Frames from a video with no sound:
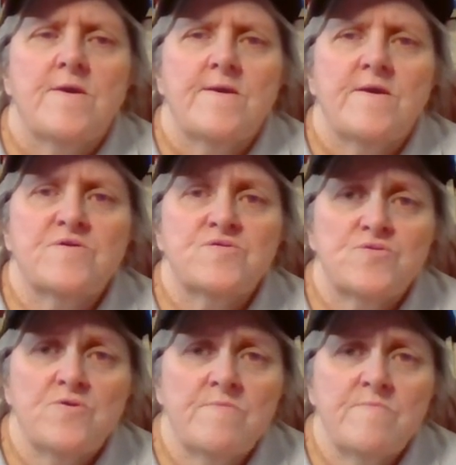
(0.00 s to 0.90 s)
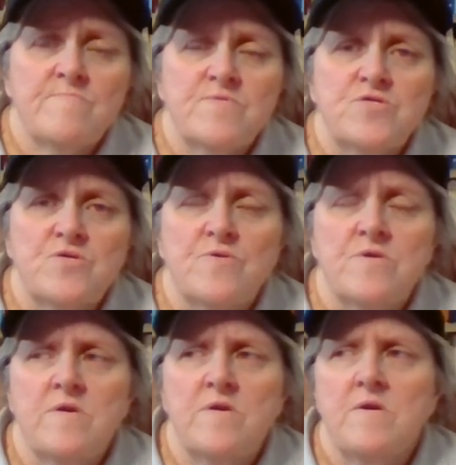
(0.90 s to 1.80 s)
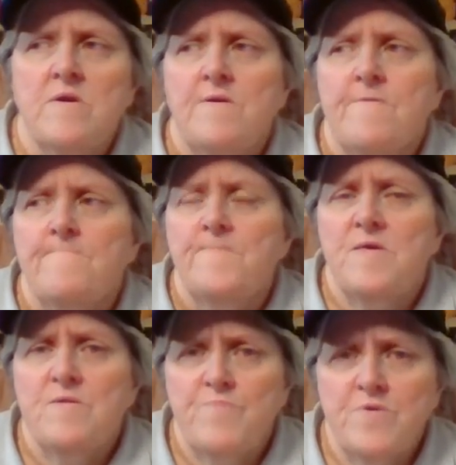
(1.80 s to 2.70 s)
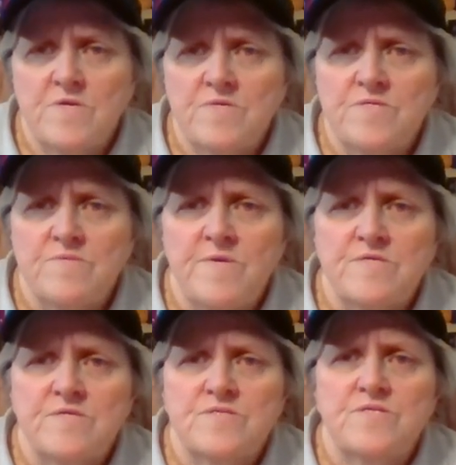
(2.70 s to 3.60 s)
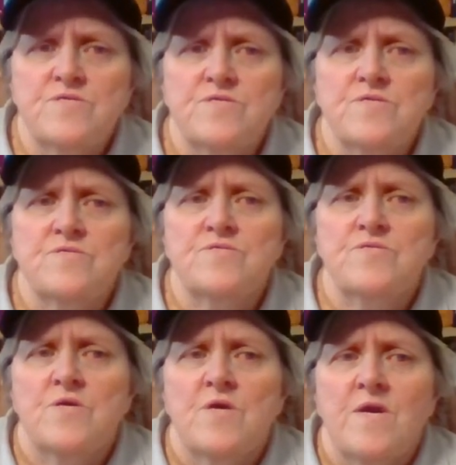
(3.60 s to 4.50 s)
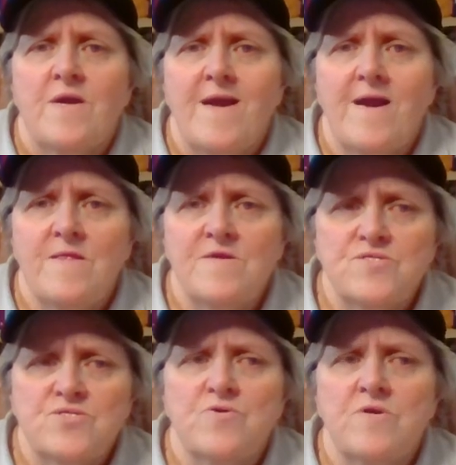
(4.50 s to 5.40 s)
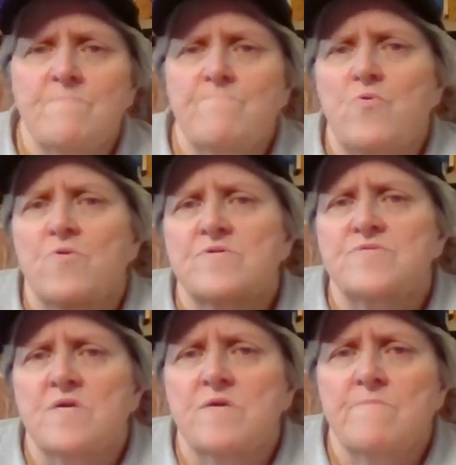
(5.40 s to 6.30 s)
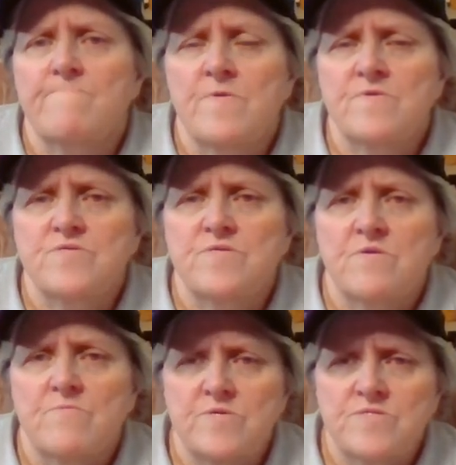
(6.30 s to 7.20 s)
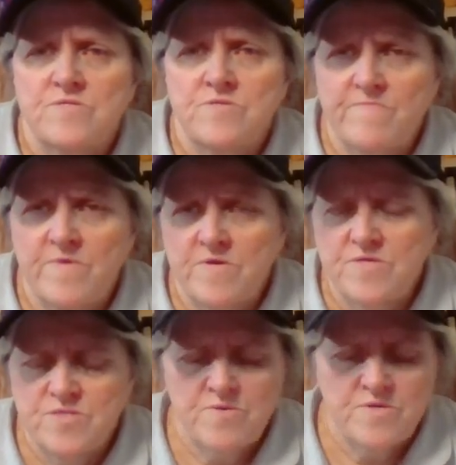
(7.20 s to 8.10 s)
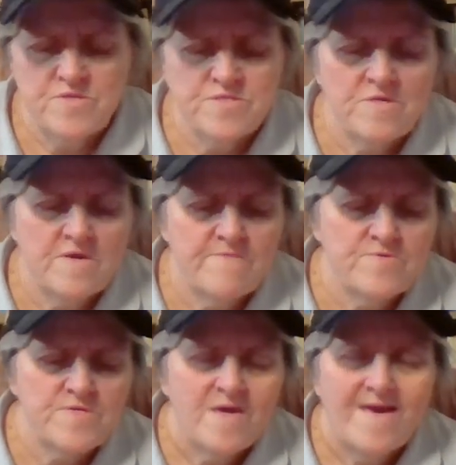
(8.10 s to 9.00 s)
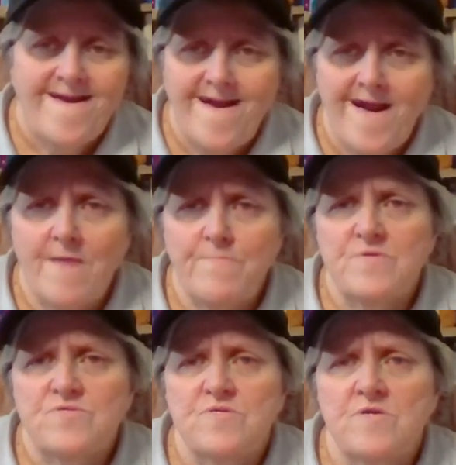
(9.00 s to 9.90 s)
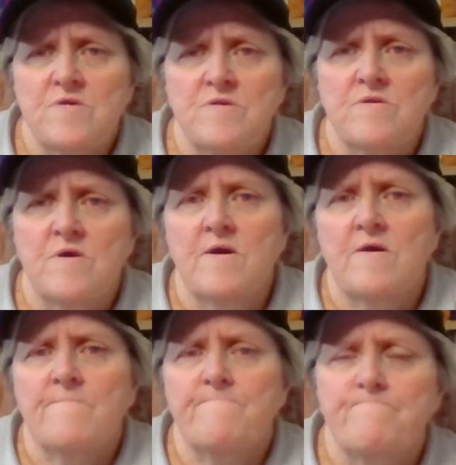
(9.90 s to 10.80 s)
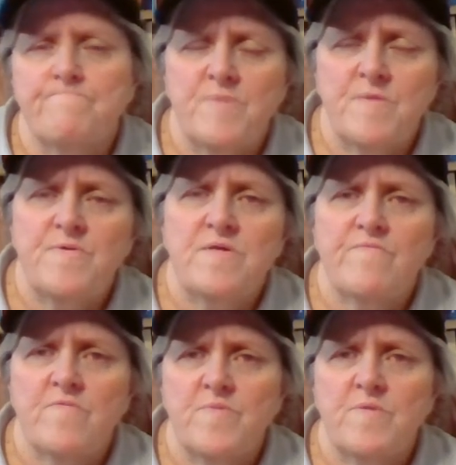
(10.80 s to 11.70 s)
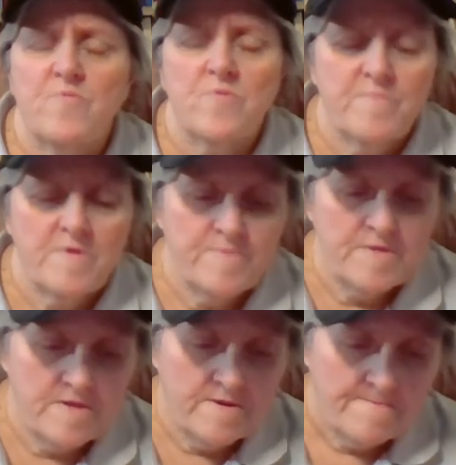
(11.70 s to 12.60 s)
extreme immaturity, inability to make decisions, and extreme poor executive functioning, which to various degrees and levels happens in uh, BPD for people with BPD.